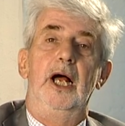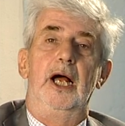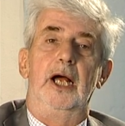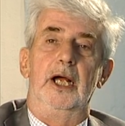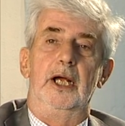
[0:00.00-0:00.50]

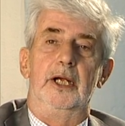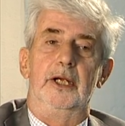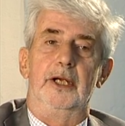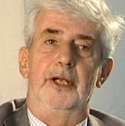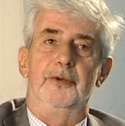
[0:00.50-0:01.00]

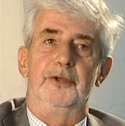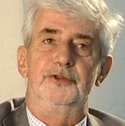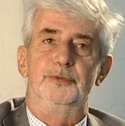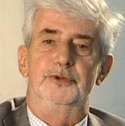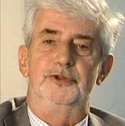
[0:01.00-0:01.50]
And
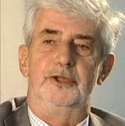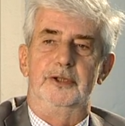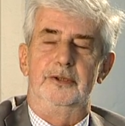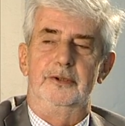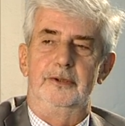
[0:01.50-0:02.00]
this was
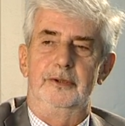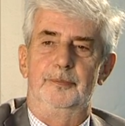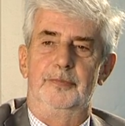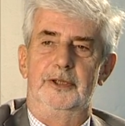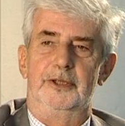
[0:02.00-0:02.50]
done
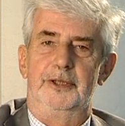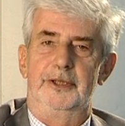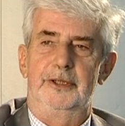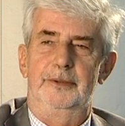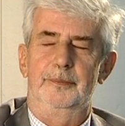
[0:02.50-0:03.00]

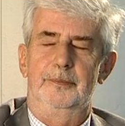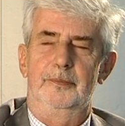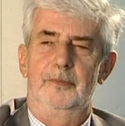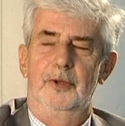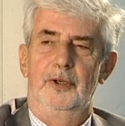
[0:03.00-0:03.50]
by,
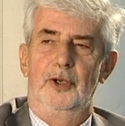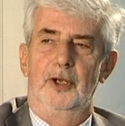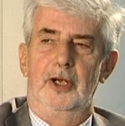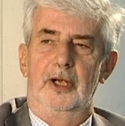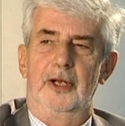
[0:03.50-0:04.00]

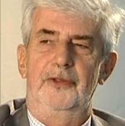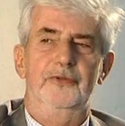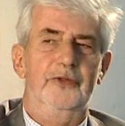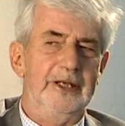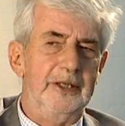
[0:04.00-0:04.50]
I
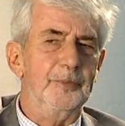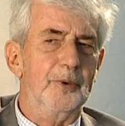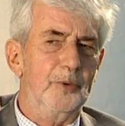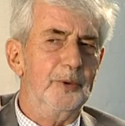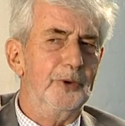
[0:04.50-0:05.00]
think,
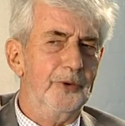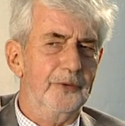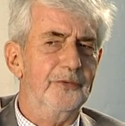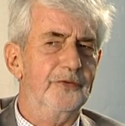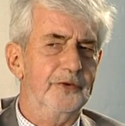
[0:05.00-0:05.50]
probably one of the
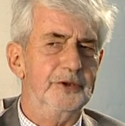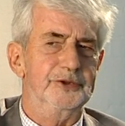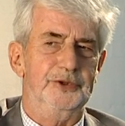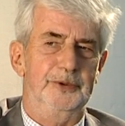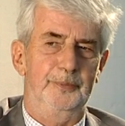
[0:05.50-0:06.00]

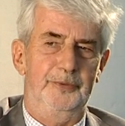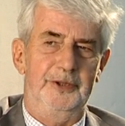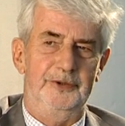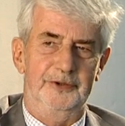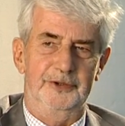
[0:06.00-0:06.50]
first
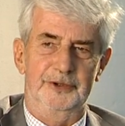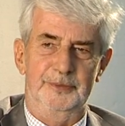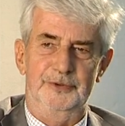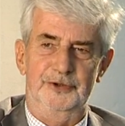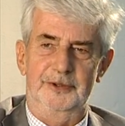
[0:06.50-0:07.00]
computer
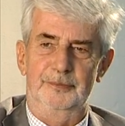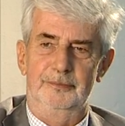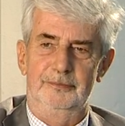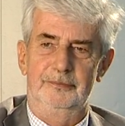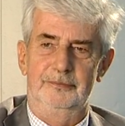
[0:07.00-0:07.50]
typeset
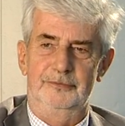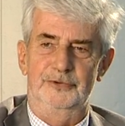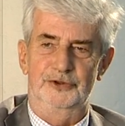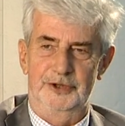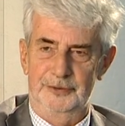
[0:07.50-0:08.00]

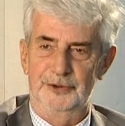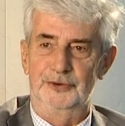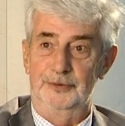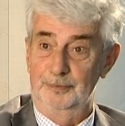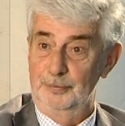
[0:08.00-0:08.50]

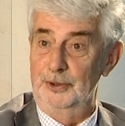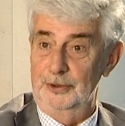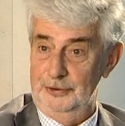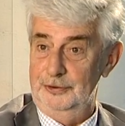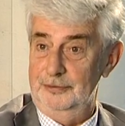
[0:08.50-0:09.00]
series of
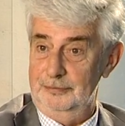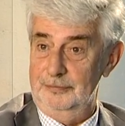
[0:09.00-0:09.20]
books